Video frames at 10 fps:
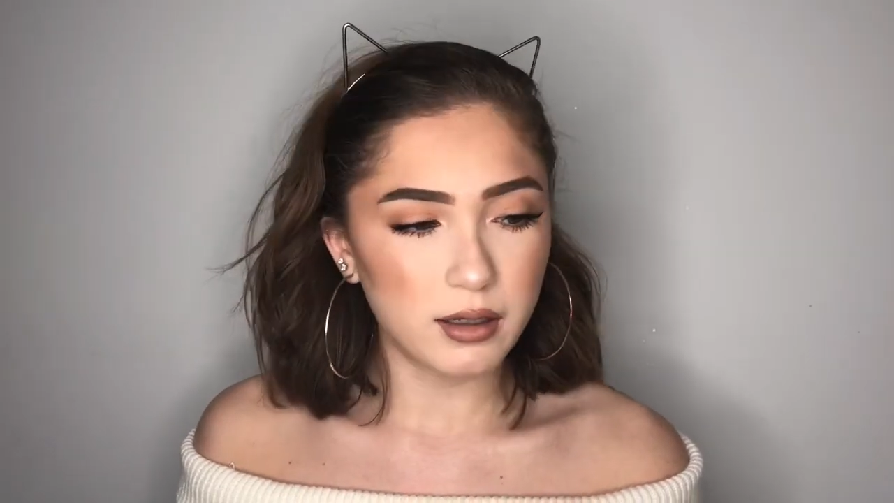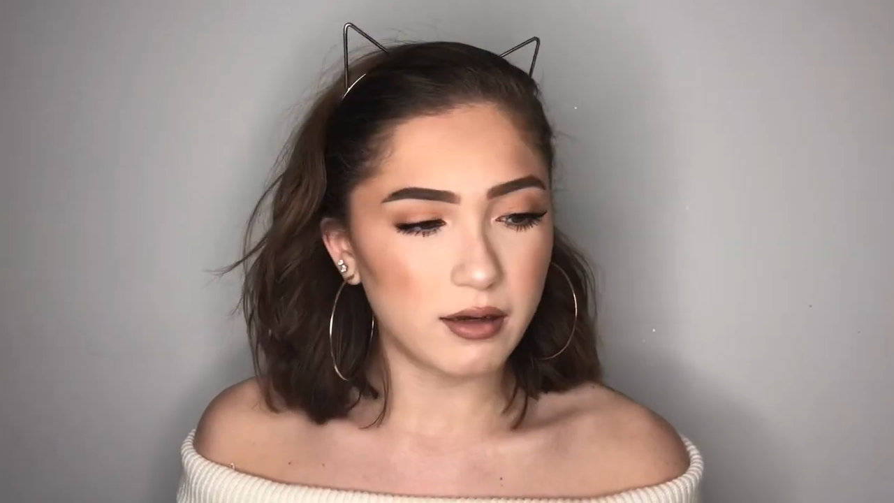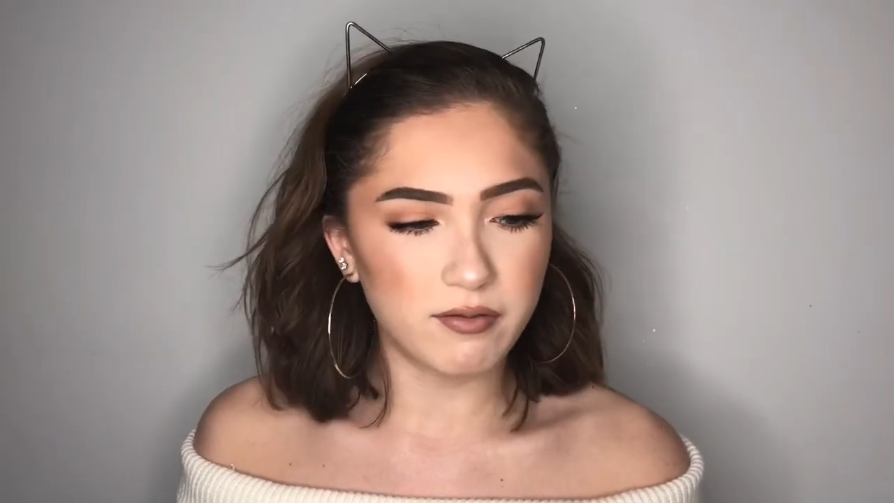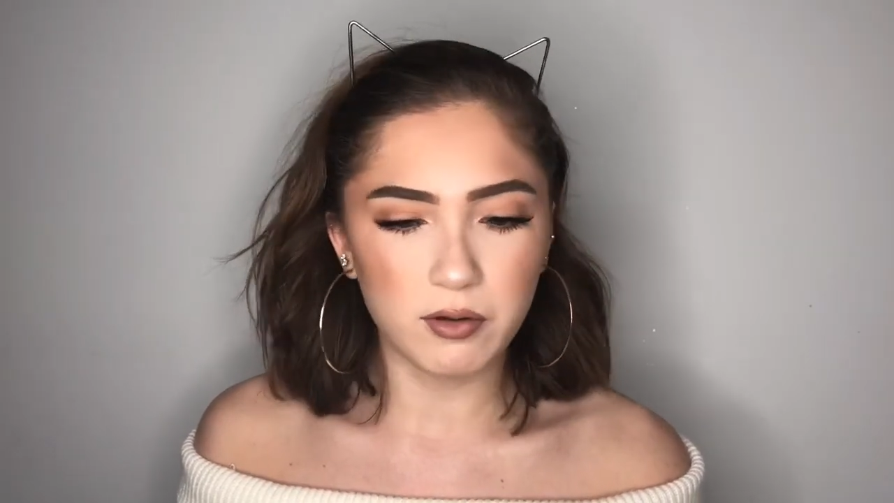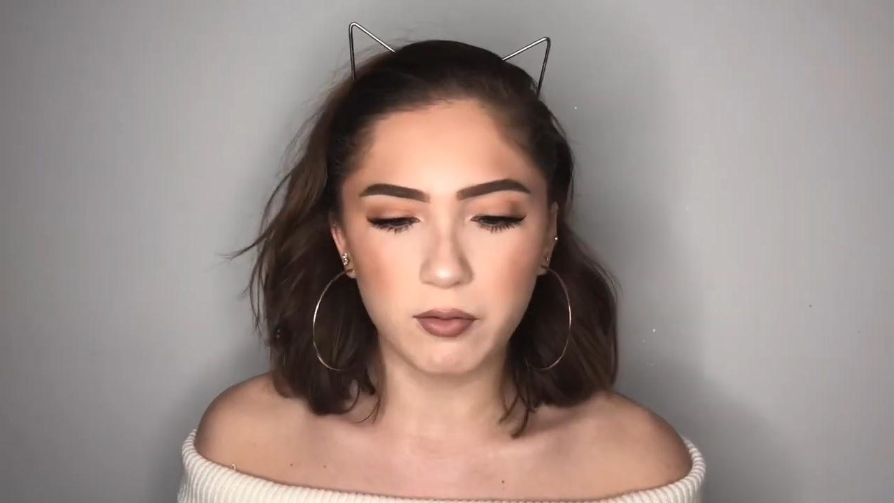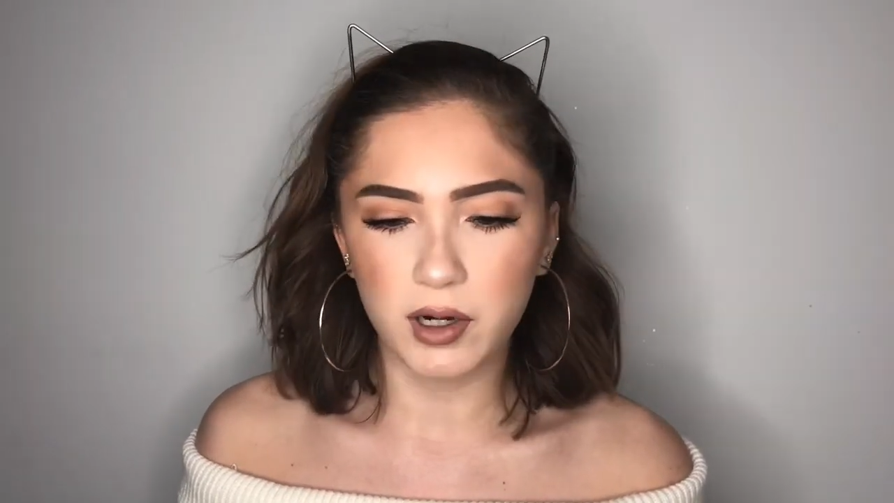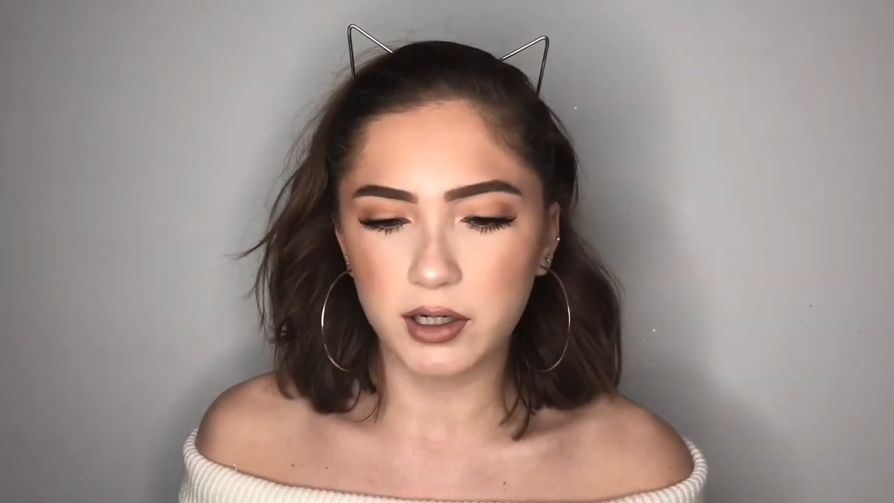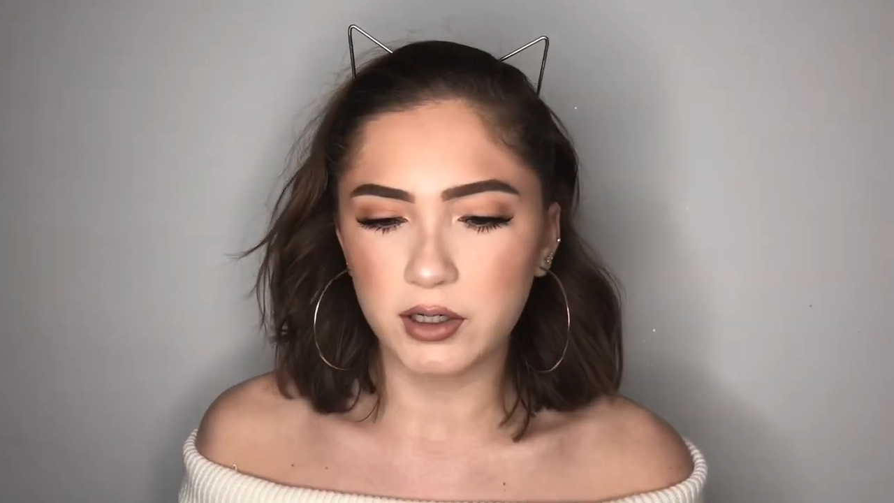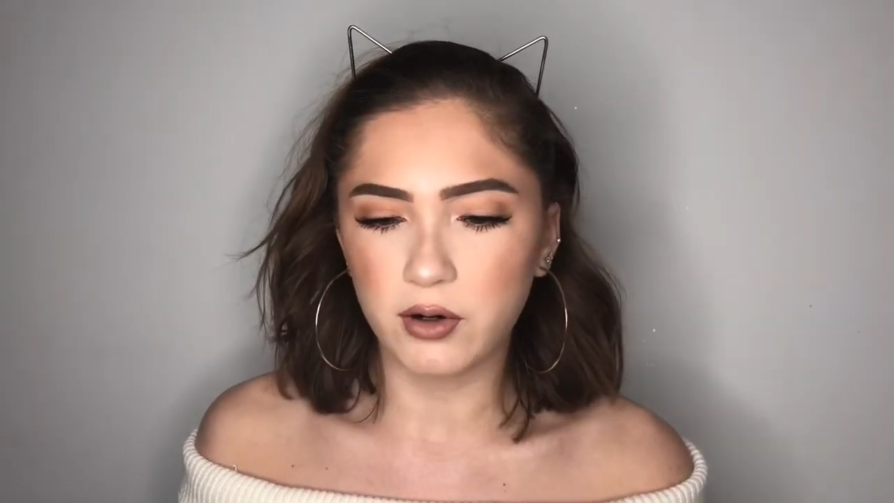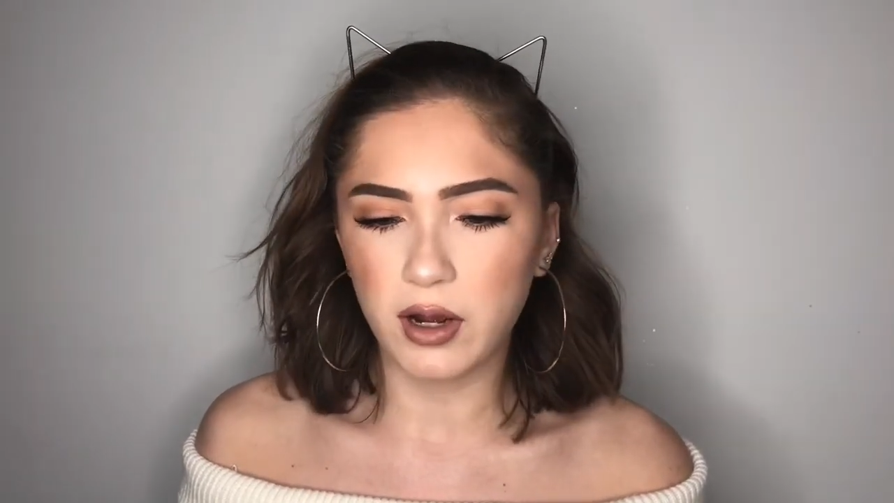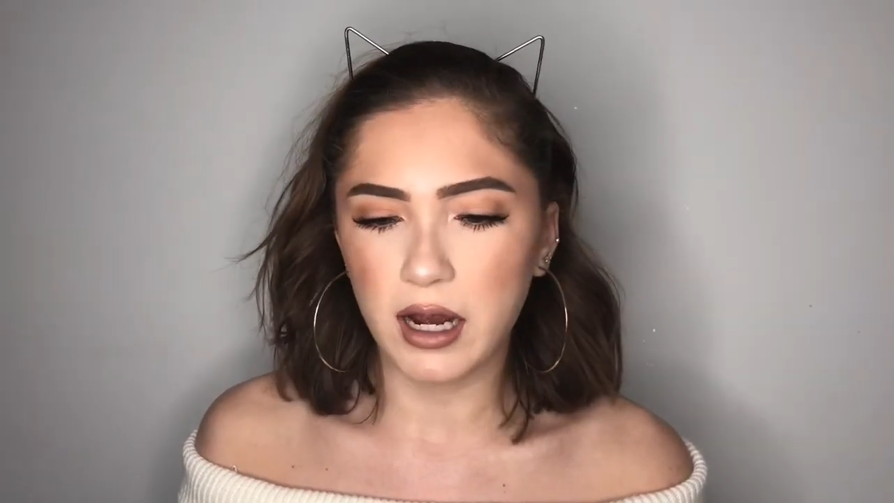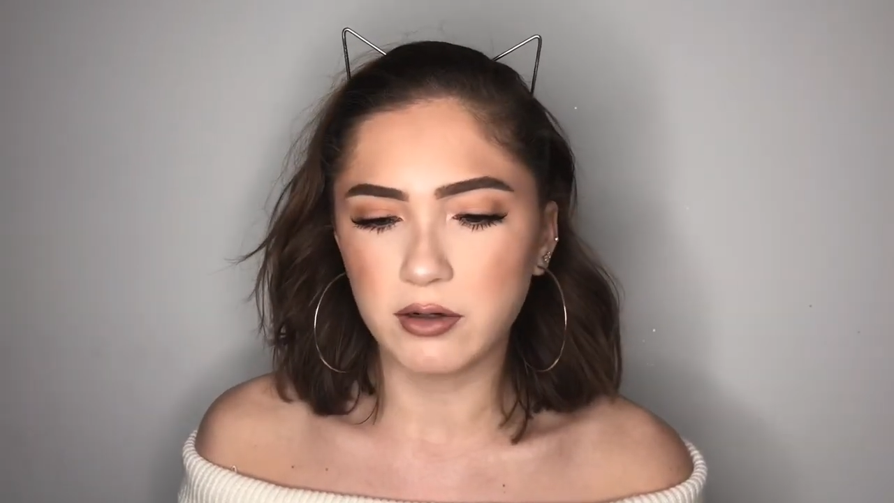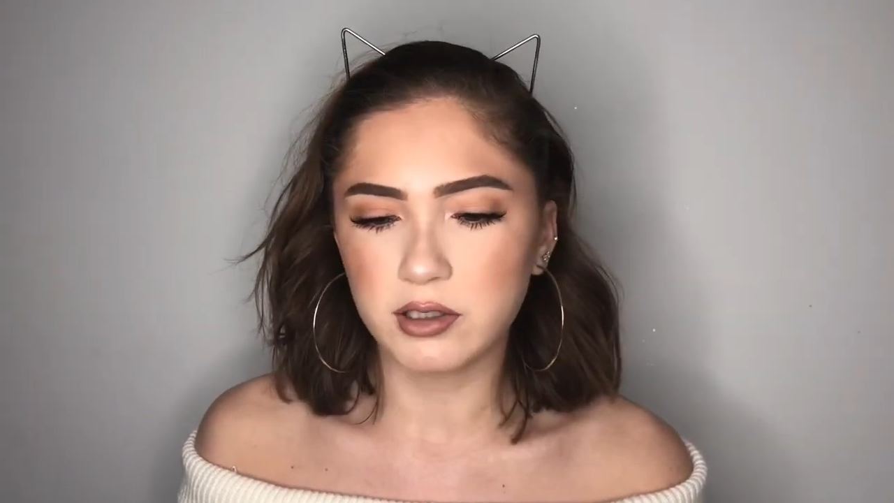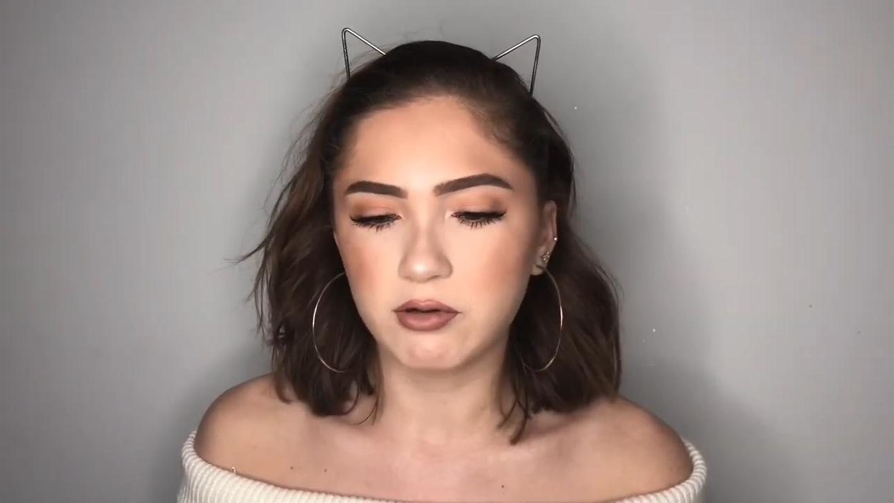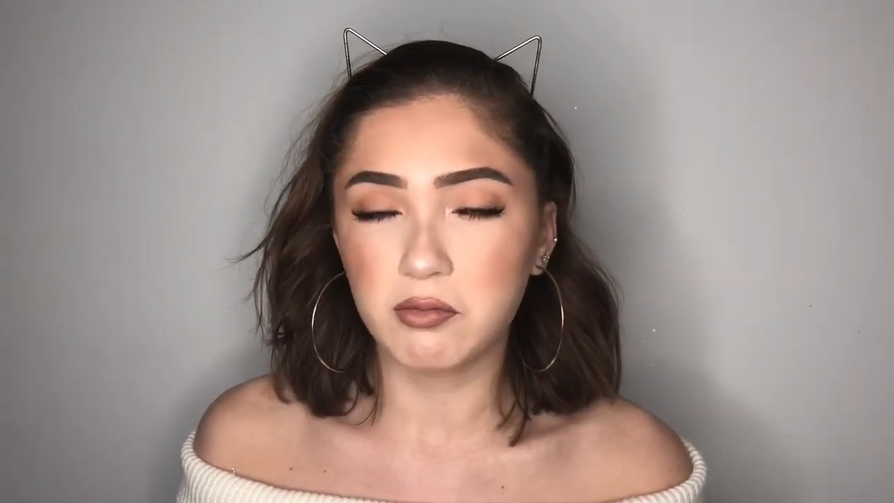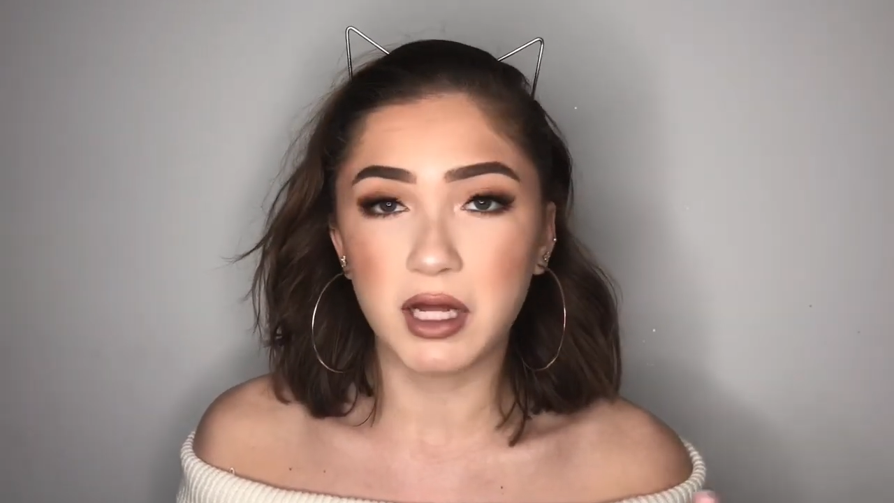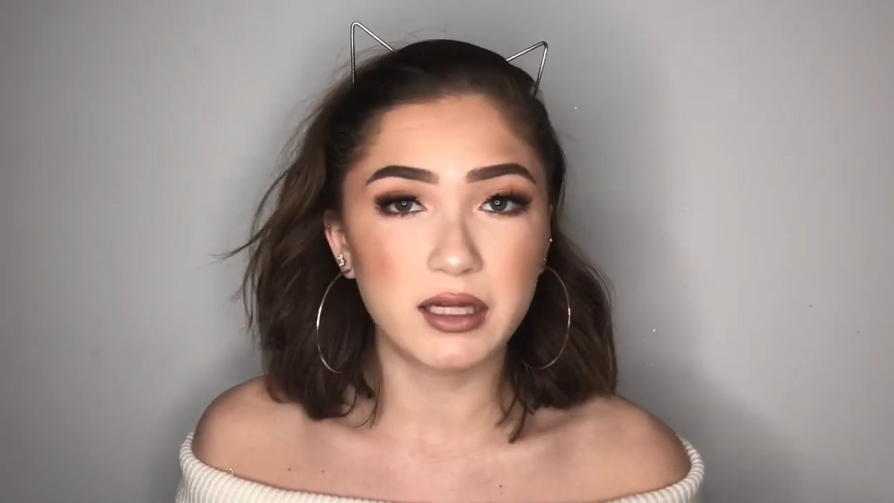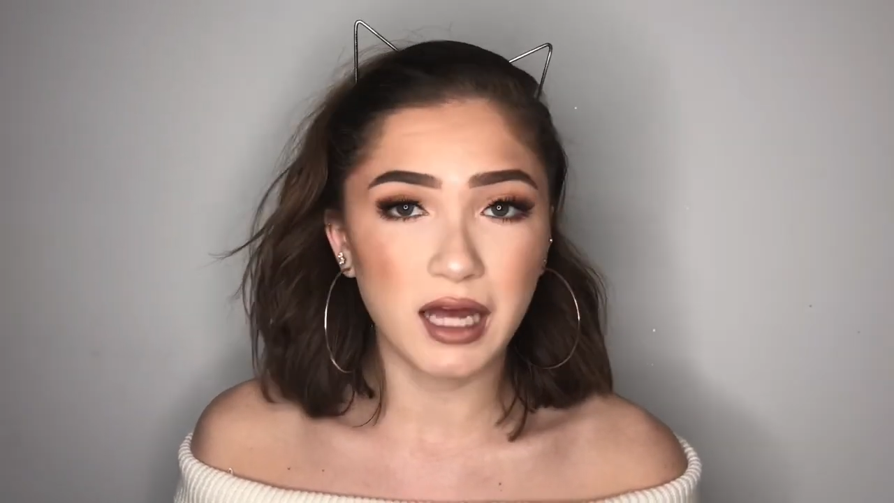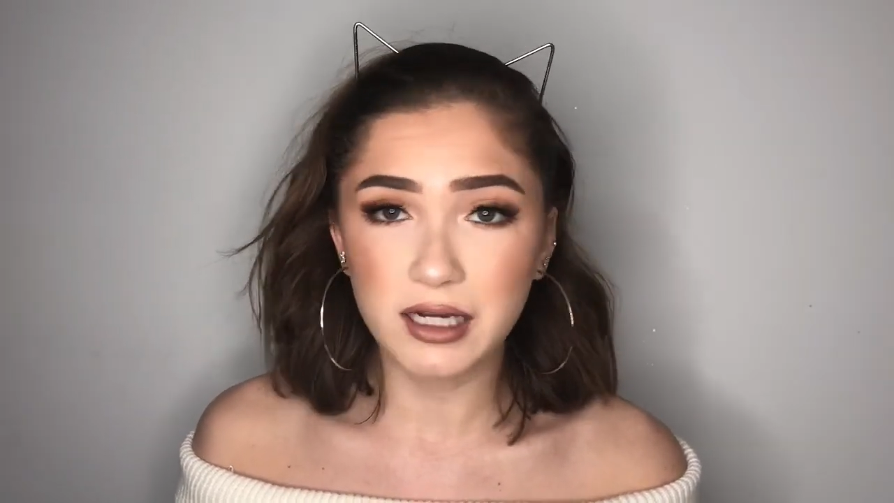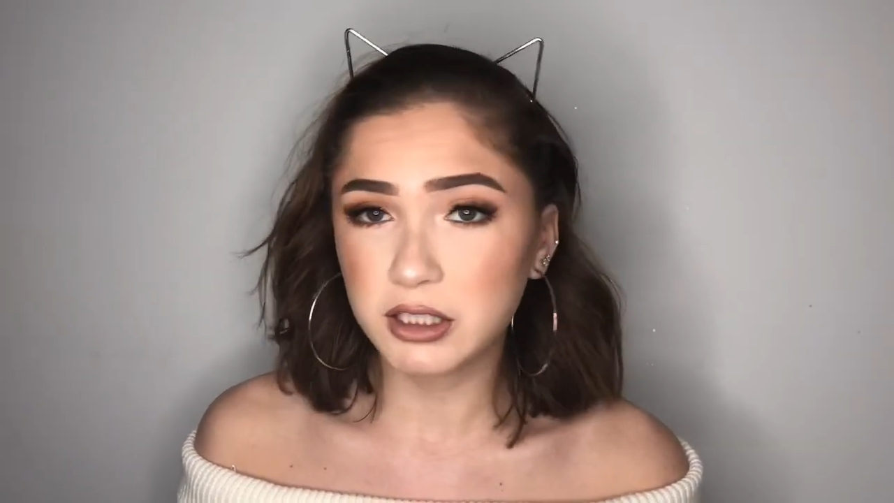If you want to know how to
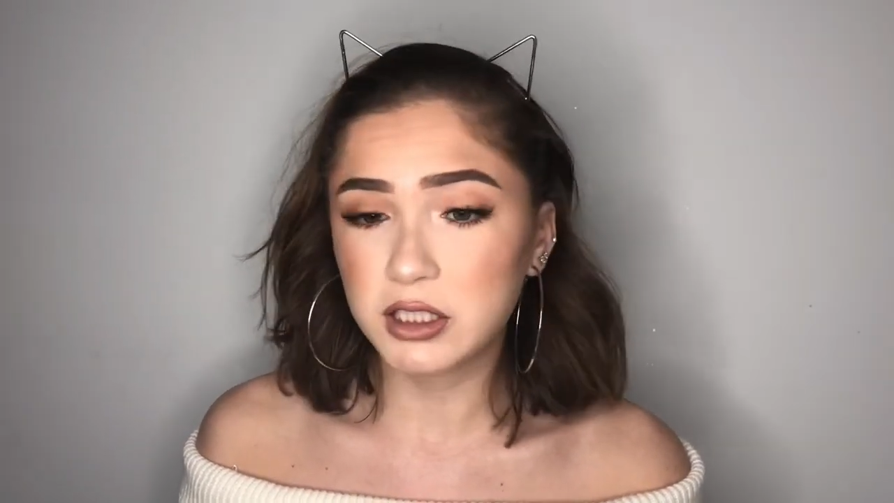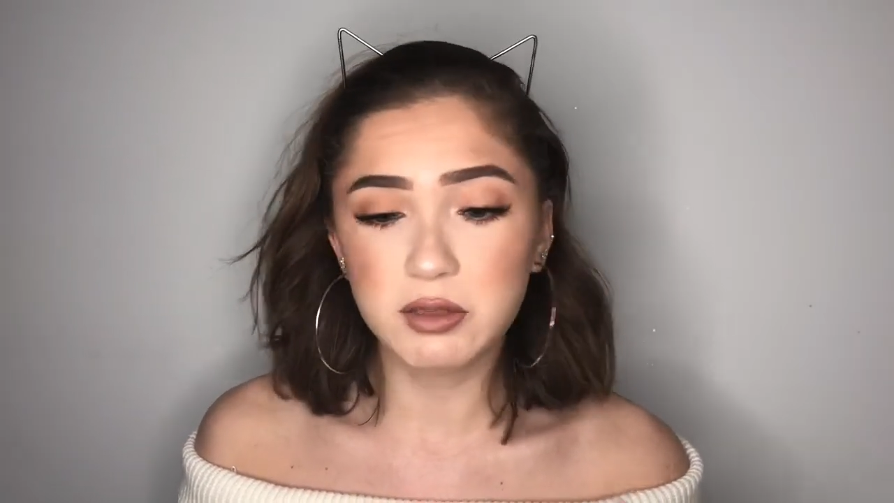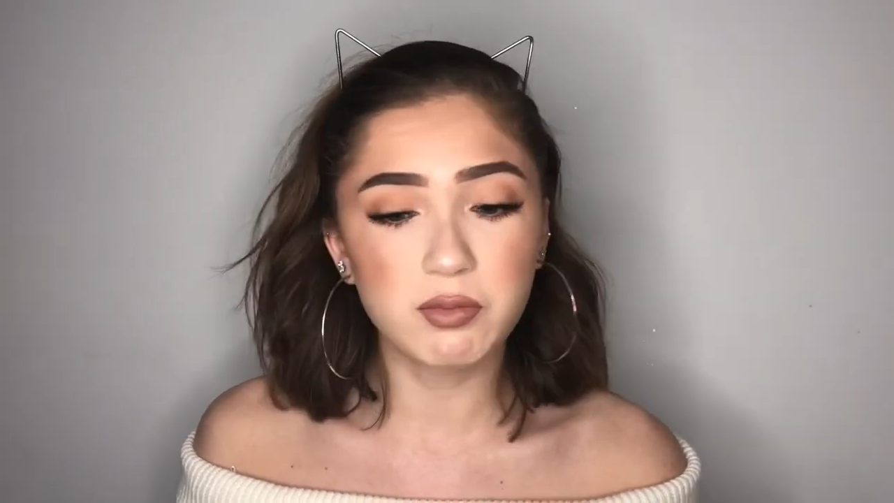apply lashes,